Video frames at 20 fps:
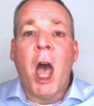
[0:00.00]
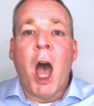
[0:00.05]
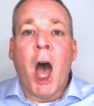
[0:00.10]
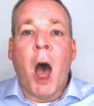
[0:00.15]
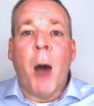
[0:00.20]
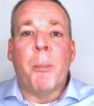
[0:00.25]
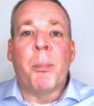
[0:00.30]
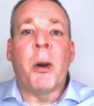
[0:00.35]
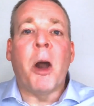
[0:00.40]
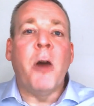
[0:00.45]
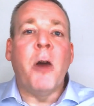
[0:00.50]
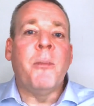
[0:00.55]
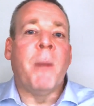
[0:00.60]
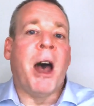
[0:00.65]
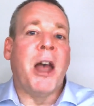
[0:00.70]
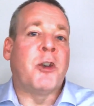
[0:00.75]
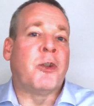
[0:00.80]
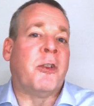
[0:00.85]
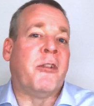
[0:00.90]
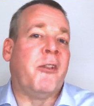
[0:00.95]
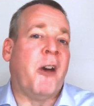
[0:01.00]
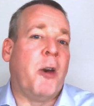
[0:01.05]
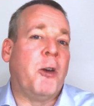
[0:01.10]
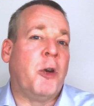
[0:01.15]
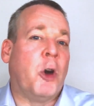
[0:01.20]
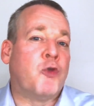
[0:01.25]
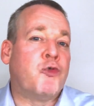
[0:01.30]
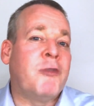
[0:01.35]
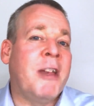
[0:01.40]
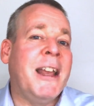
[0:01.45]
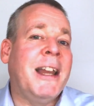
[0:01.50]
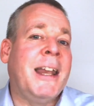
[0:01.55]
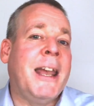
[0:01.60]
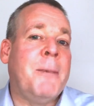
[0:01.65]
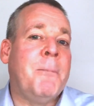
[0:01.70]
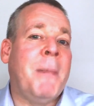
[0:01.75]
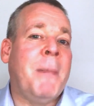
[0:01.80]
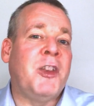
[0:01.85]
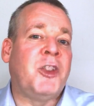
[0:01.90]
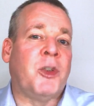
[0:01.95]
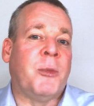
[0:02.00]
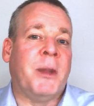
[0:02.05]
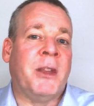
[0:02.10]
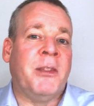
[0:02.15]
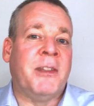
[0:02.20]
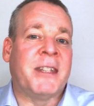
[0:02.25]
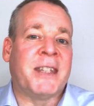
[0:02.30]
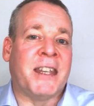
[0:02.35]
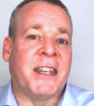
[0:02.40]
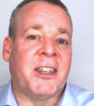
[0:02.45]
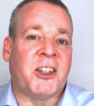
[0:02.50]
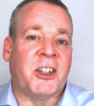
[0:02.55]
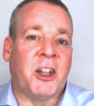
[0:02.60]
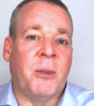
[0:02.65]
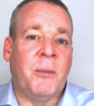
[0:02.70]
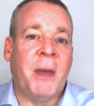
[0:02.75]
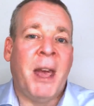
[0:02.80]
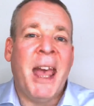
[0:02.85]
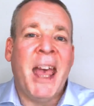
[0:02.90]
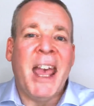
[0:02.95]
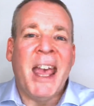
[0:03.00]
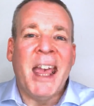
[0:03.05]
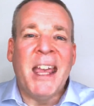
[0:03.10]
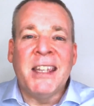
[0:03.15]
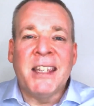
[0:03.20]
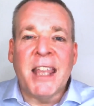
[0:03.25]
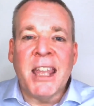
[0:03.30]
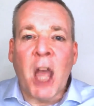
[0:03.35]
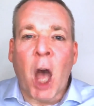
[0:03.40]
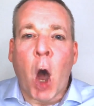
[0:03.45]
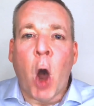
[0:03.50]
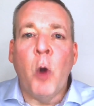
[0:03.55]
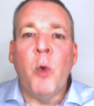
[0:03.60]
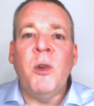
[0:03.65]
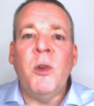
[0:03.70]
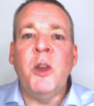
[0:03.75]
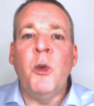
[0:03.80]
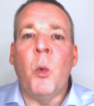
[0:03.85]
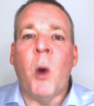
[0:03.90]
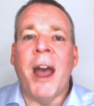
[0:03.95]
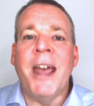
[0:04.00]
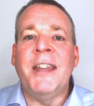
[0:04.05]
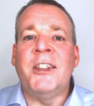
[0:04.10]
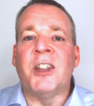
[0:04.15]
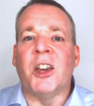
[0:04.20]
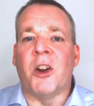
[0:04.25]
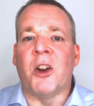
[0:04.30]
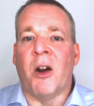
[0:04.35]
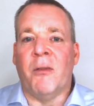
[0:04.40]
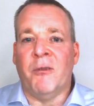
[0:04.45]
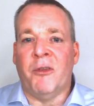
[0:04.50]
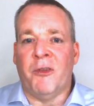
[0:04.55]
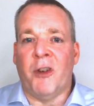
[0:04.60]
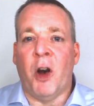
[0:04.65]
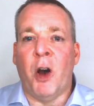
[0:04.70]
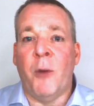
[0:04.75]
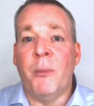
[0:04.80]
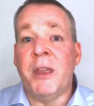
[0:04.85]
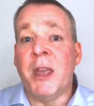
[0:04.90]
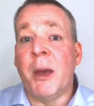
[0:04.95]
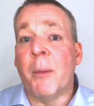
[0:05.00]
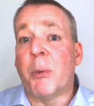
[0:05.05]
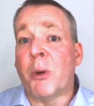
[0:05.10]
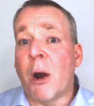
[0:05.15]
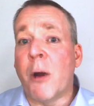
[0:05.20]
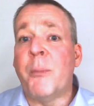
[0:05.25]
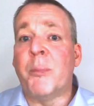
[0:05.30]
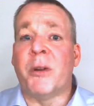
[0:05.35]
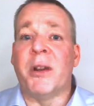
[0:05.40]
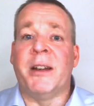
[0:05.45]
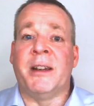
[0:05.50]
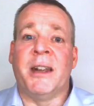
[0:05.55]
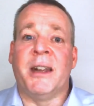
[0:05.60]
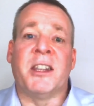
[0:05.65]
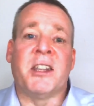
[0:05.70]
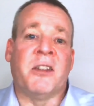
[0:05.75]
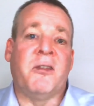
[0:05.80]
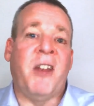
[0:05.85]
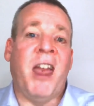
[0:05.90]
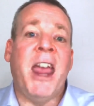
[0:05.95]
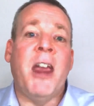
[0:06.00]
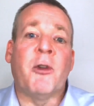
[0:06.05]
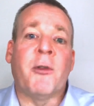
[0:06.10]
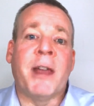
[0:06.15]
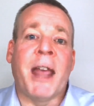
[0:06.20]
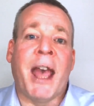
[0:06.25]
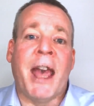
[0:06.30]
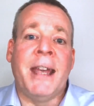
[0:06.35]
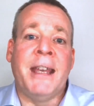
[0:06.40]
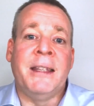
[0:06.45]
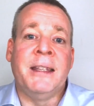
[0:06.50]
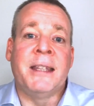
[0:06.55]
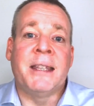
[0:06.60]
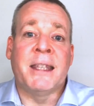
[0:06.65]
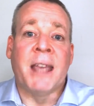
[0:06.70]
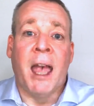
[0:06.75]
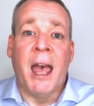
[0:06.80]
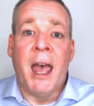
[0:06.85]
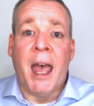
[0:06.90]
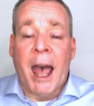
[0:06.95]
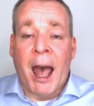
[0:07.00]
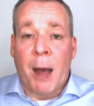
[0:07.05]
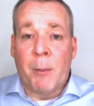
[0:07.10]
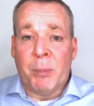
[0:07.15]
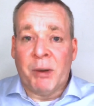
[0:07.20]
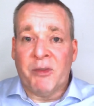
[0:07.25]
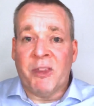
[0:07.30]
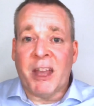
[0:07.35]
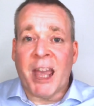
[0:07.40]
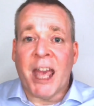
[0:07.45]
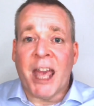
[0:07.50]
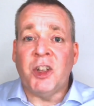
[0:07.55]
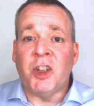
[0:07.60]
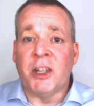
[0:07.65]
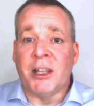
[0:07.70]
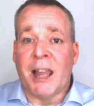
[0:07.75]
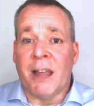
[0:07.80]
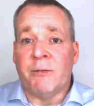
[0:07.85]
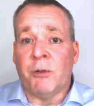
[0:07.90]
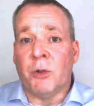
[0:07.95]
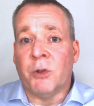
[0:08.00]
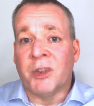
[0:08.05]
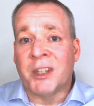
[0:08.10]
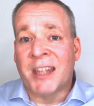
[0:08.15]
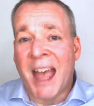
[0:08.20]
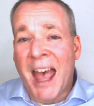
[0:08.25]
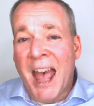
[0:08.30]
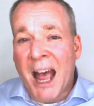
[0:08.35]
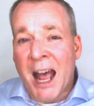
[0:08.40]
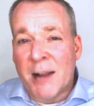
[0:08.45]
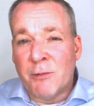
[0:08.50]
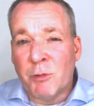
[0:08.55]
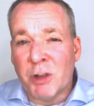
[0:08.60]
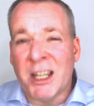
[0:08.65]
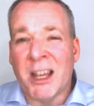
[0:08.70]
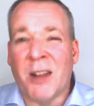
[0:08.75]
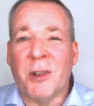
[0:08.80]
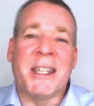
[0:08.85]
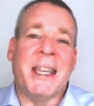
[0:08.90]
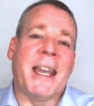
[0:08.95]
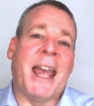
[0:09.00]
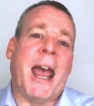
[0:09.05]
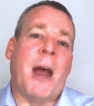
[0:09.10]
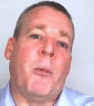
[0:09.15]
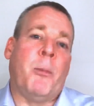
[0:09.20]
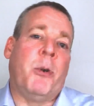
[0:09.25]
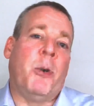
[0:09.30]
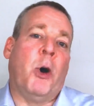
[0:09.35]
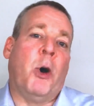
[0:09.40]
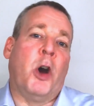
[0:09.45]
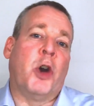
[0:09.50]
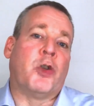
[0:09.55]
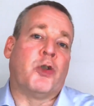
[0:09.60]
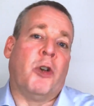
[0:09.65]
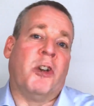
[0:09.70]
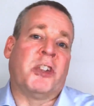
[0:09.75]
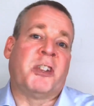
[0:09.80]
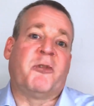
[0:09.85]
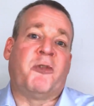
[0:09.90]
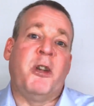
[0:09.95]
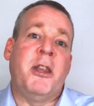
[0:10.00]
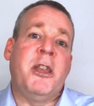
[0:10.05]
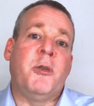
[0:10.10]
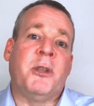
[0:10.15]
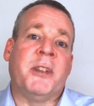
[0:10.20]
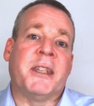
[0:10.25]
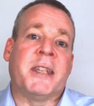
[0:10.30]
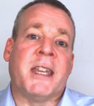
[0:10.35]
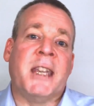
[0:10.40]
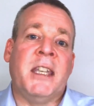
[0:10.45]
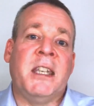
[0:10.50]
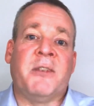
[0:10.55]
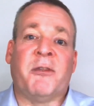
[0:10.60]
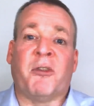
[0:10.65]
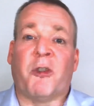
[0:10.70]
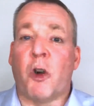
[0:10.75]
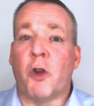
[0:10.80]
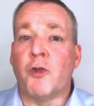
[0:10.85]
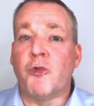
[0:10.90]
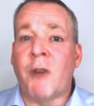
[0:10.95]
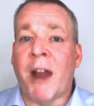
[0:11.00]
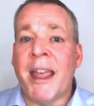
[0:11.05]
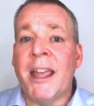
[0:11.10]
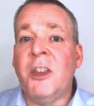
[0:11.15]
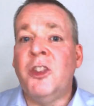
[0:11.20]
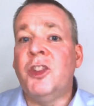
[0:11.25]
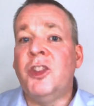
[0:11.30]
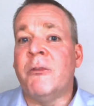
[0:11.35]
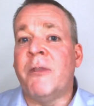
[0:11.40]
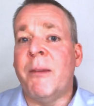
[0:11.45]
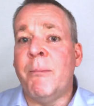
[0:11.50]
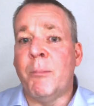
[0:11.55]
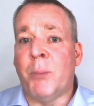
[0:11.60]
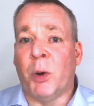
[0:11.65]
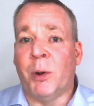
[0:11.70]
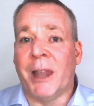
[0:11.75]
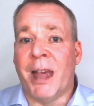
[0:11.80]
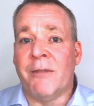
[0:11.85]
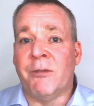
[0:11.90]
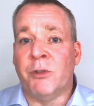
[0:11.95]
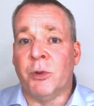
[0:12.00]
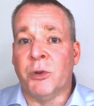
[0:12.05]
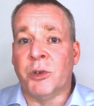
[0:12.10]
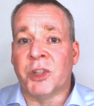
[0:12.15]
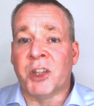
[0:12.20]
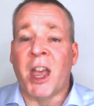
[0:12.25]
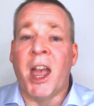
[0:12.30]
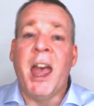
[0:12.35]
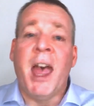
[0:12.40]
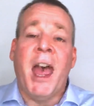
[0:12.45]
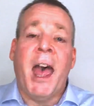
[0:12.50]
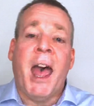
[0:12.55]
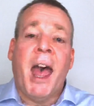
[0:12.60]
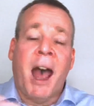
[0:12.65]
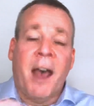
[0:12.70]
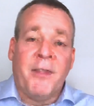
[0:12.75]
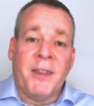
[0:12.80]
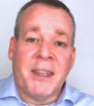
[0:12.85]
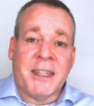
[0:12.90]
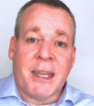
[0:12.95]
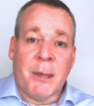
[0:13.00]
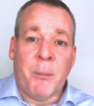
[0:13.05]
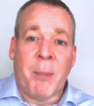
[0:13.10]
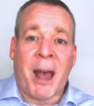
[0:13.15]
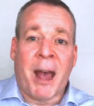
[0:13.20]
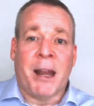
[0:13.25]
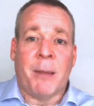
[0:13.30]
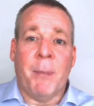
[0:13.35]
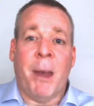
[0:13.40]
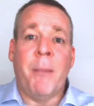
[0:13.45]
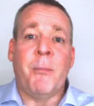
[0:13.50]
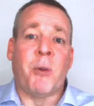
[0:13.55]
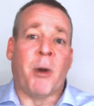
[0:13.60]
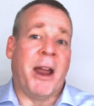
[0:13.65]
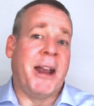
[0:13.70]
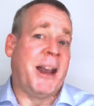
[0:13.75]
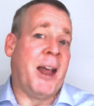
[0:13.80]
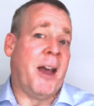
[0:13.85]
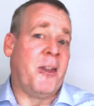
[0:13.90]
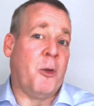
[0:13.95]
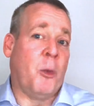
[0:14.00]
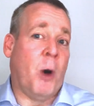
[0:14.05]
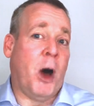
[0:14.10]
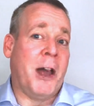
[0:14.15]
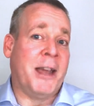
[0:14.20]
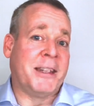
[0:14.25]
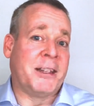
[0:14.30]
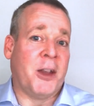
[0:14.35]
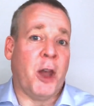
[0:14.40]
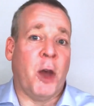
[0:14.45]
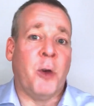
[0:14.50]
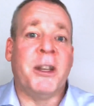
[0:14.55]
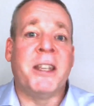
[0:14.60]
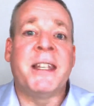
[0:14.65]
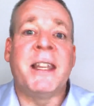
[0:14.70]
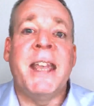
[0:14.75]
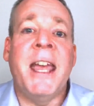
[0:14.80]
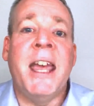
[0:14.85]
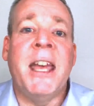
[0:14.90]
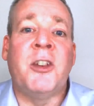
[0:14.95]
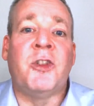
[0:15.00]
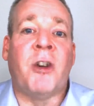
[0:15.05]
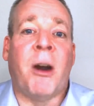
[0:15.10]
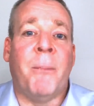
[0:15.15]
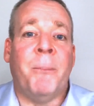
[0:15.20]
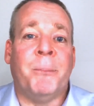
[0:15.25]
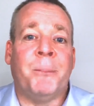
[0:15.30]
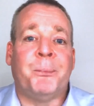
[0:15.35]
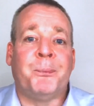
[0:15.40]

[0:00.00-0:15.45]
A probe microphone or real ear measurement system is the only way to confirm the appropriateness of hearing aids amplification levels and resulting output across frequencies for a range of input levels at the tympanic membrane, otherwise known as the eardrum.